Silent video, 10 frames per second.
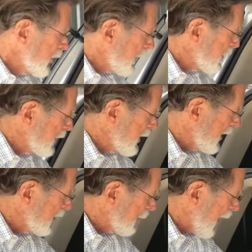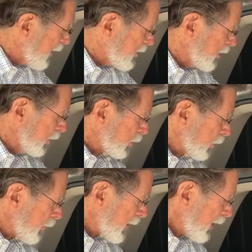So this is an Inspire 2
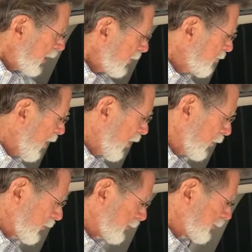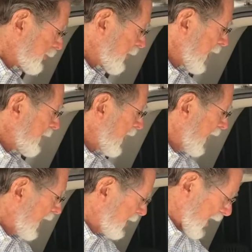drone.
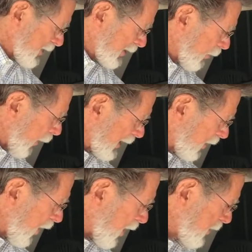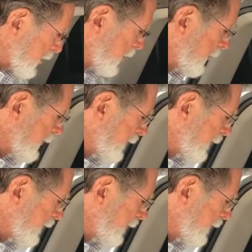It's actually quite large,